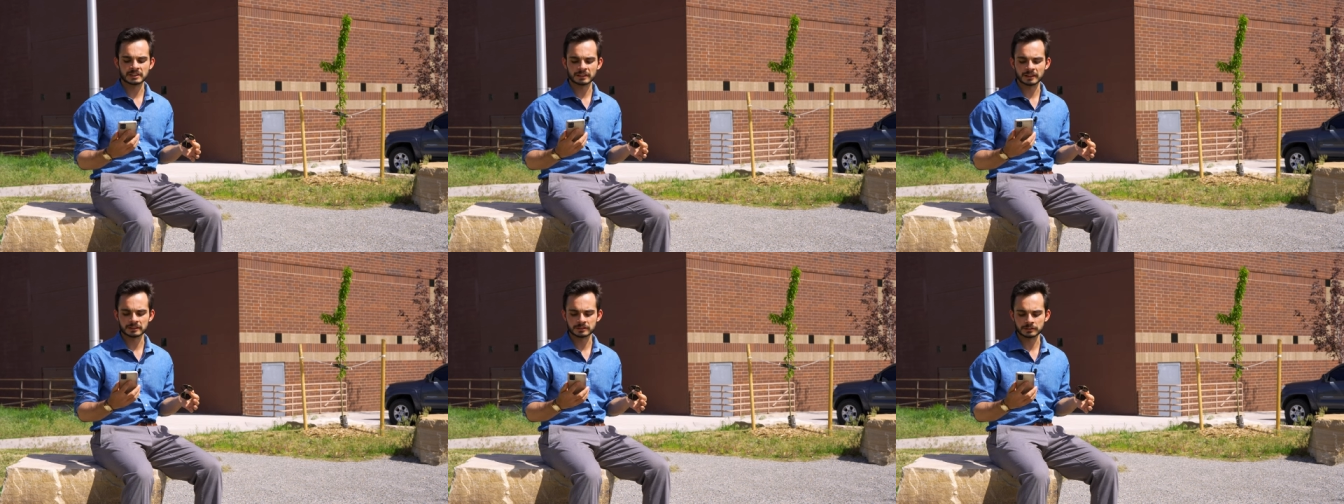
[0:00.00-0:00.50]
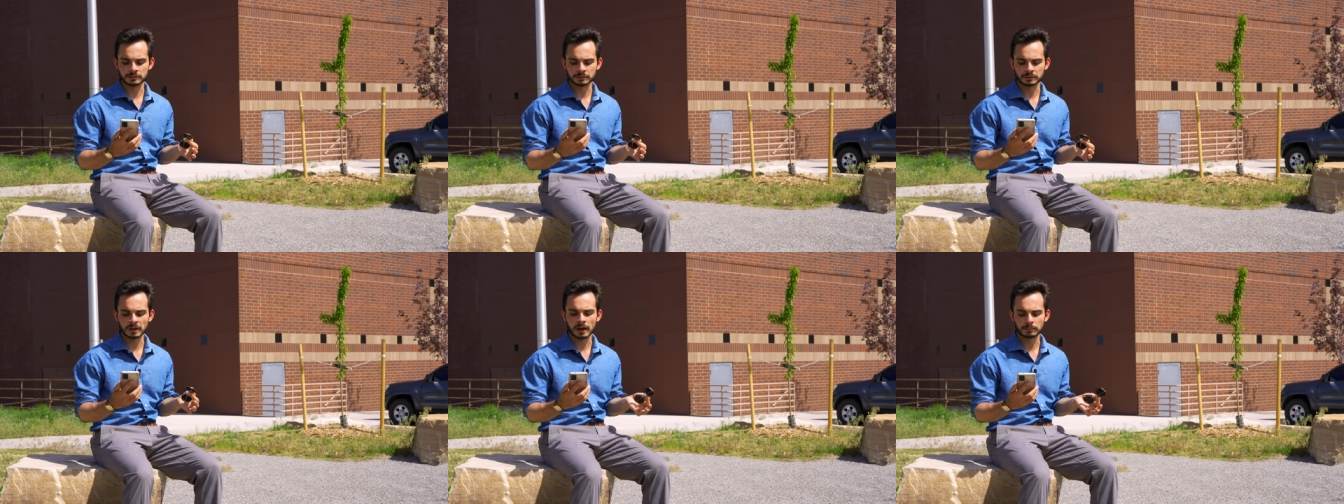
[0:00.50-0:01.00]
And then to
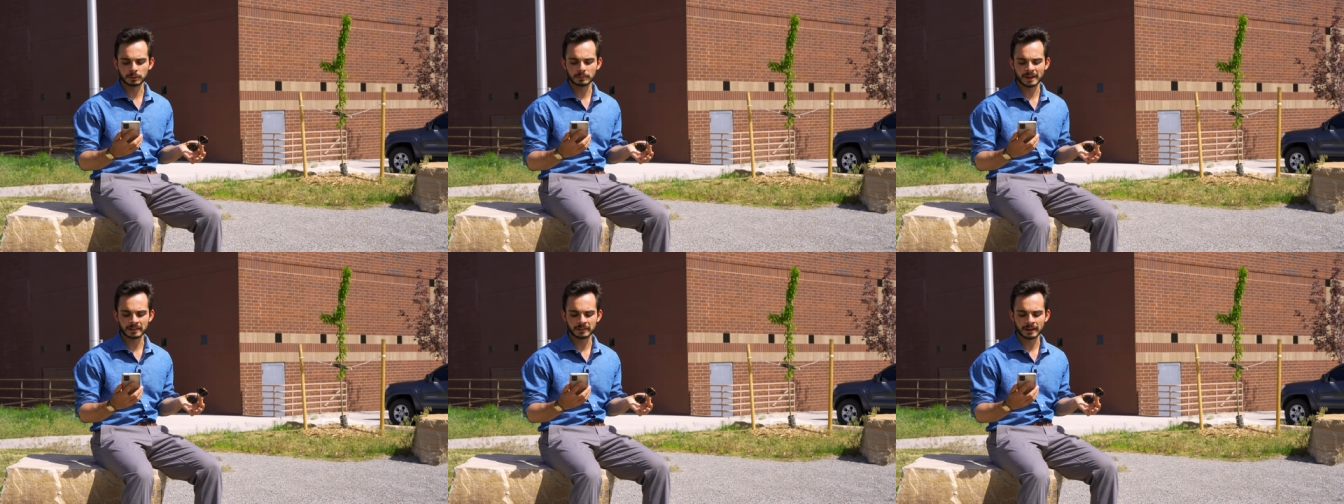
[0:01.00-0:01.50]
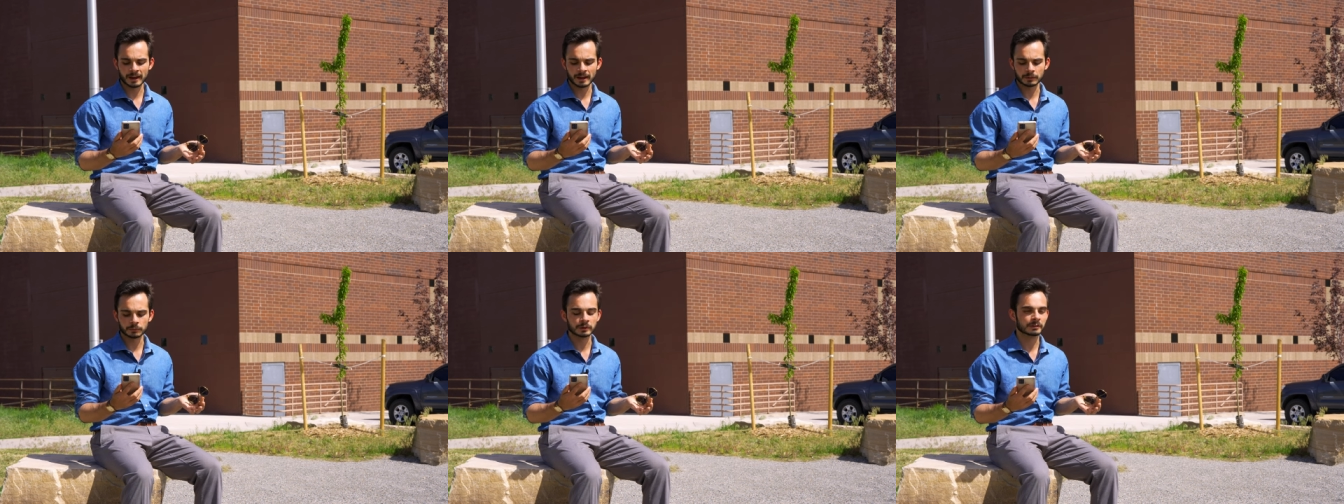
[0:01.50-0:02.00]
complement
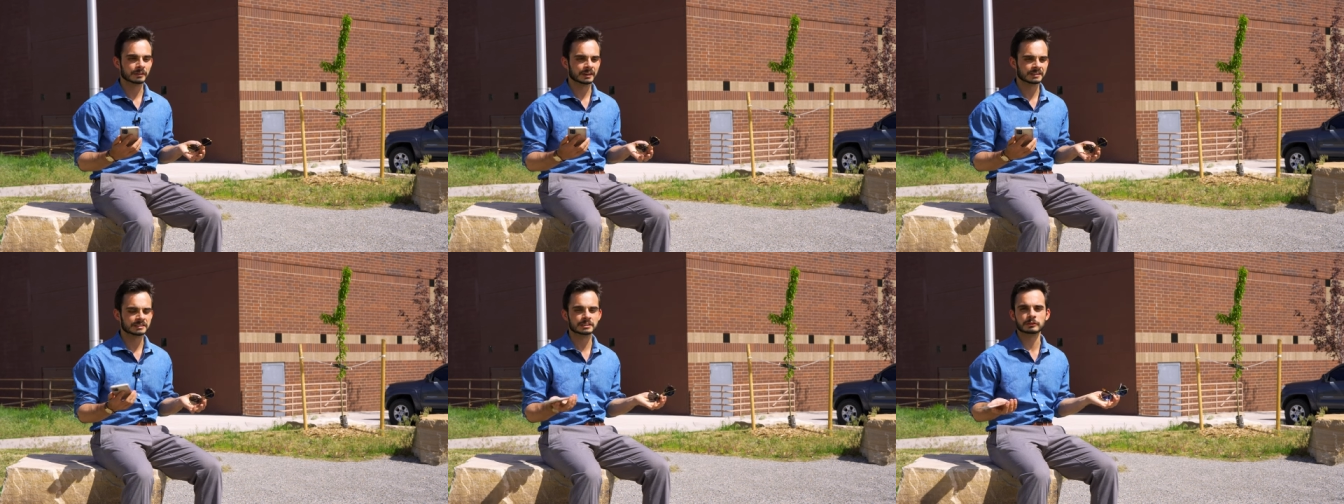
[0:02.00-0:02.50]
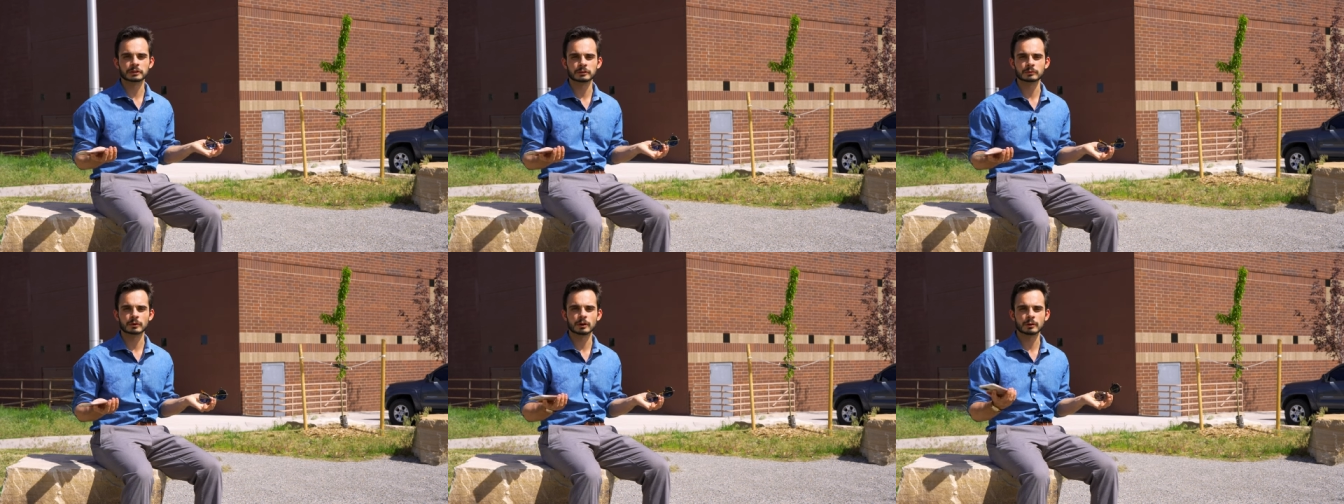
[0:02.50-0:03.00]
that with a silky
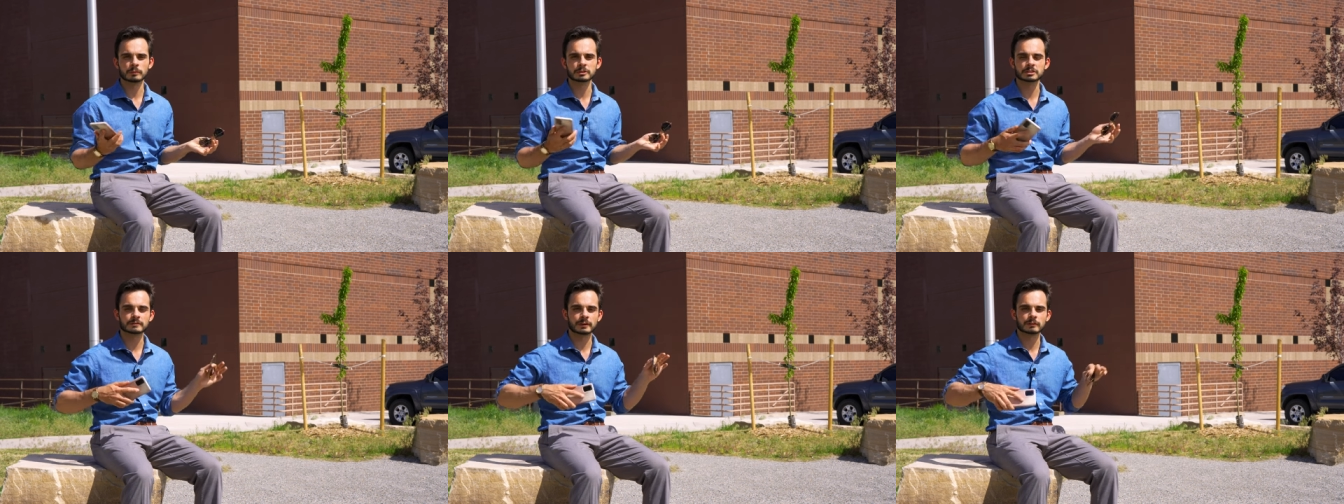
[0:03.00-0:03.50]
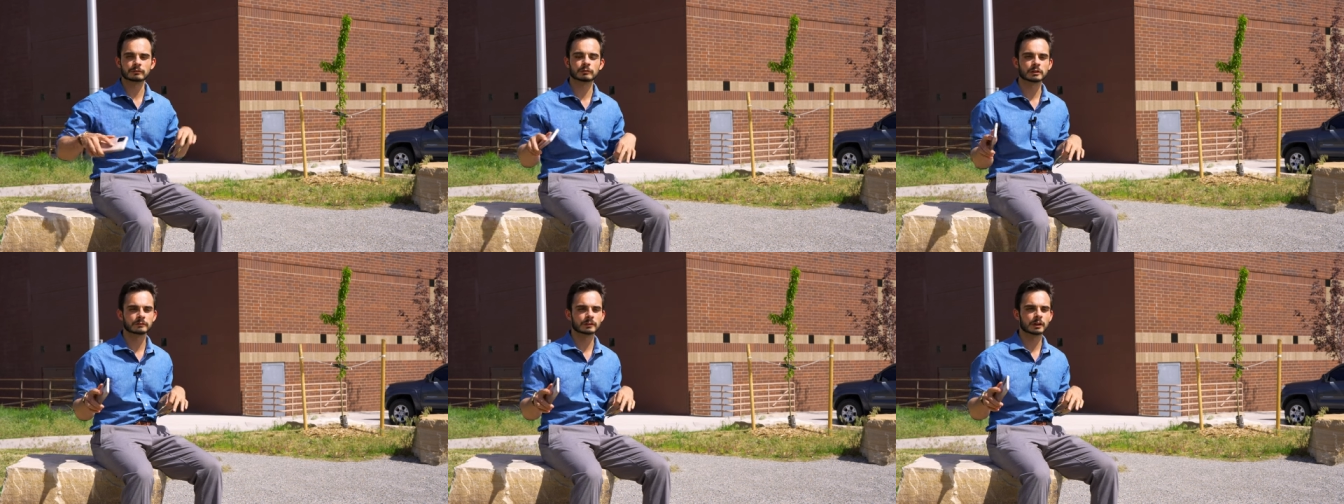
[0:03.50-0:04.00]
robe, which is very
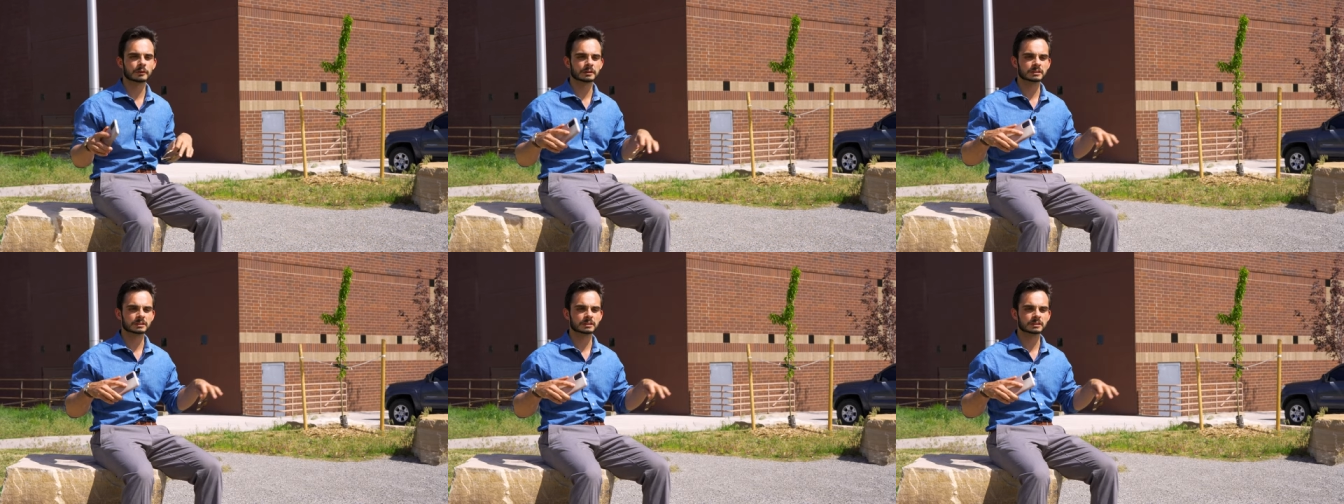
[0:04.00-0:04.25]
free-flowing,